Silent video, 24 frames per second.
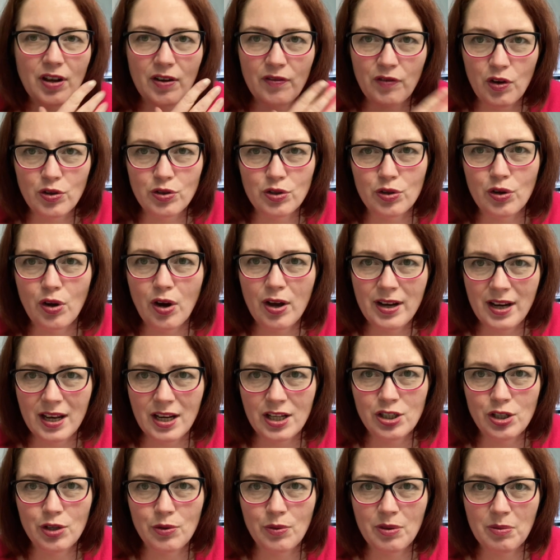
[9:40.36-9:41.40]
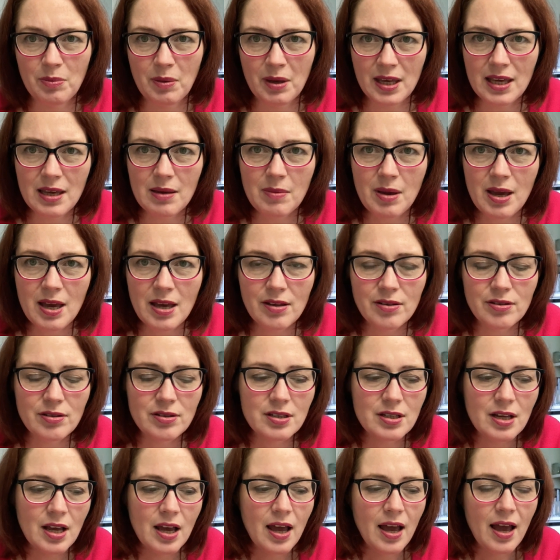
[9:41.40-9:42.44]
also got an issue with my emails.
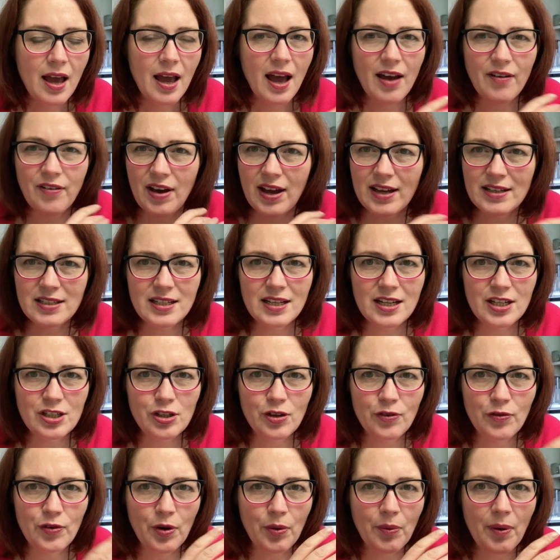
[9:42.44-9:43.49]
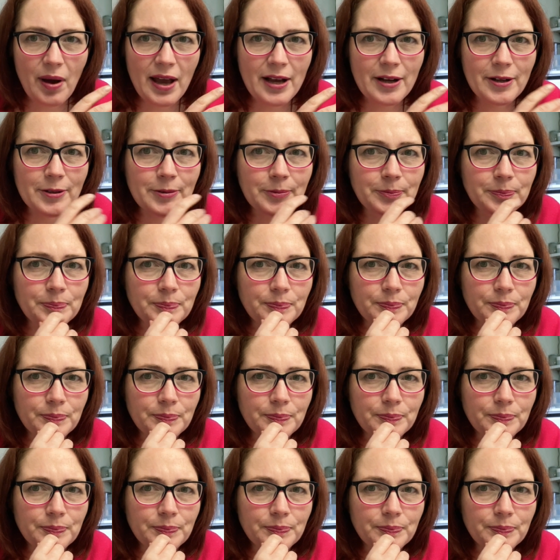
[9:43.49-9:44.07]
I've had an issue for a while.